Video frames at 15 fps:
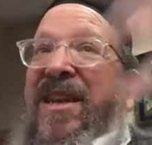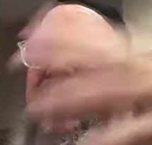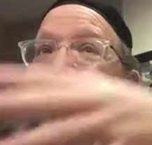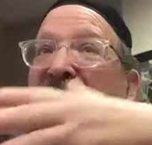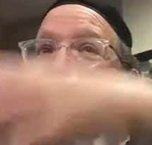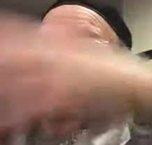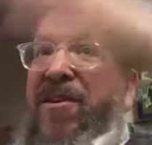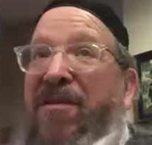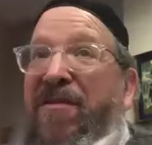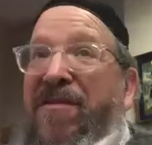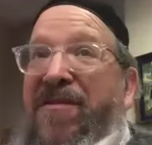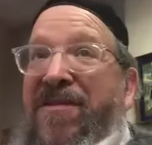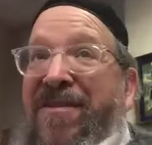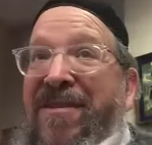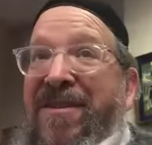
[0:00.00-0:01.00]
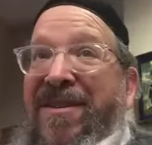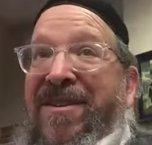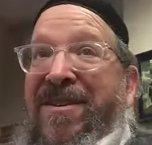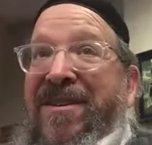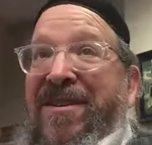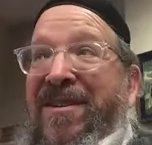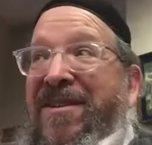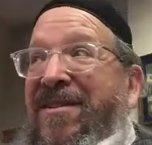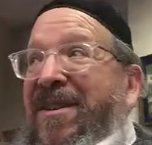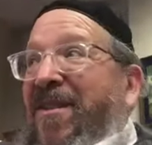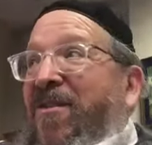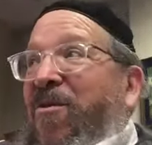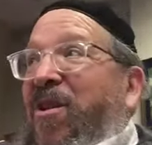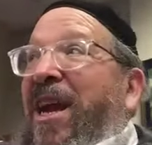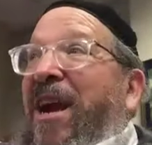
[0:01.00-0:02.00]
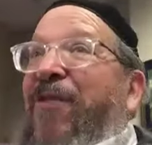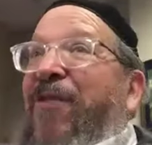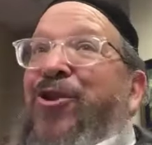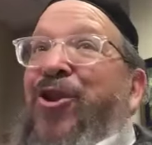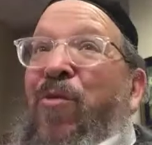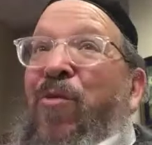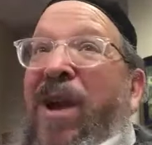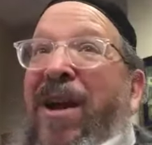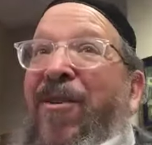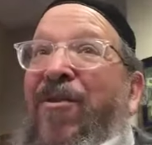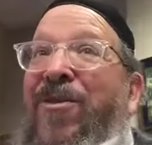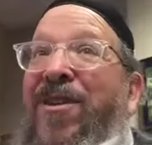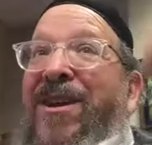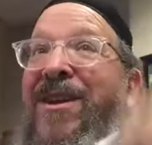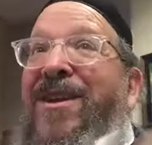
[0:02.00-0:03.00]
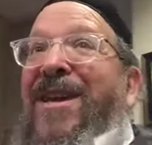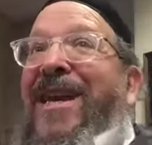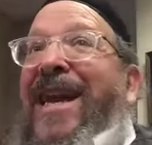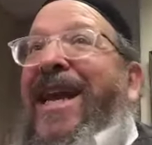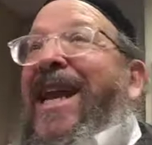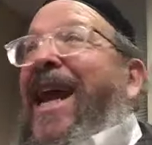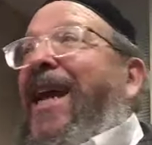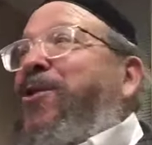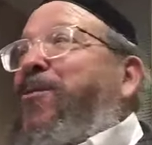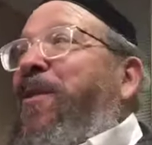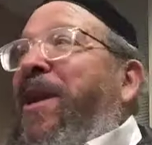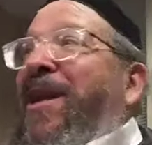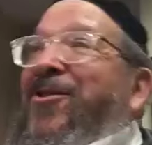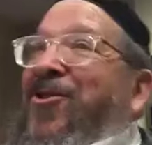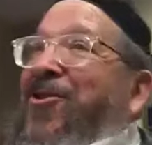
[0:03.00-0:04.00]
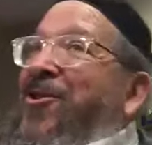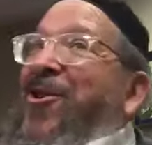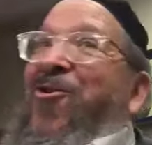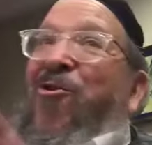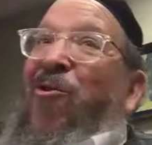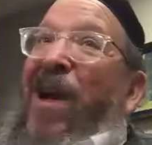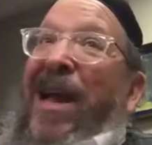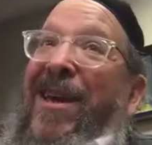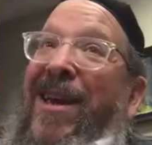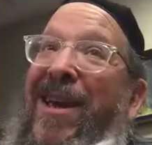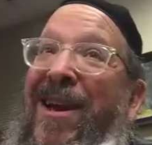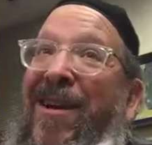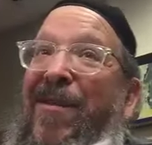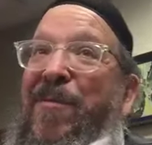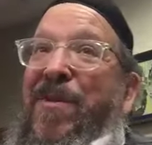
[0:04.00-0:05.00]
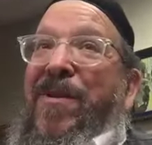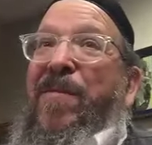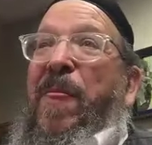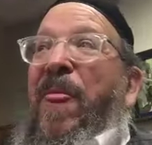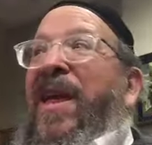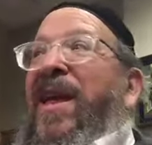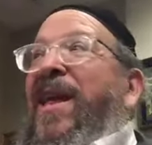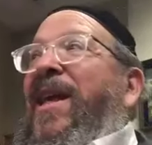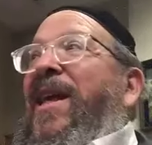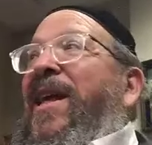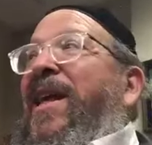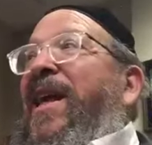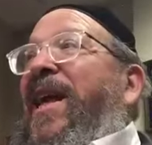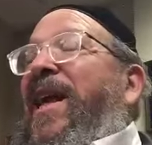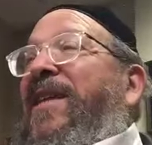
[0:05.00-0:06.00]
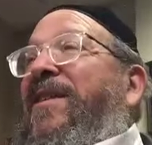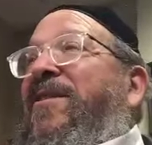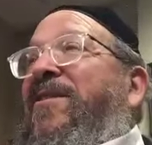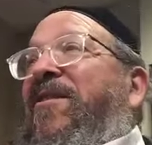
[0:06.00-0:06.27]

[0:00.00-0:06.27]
in front of, you know, a large crowd. And Ashmedai is just cracking up. And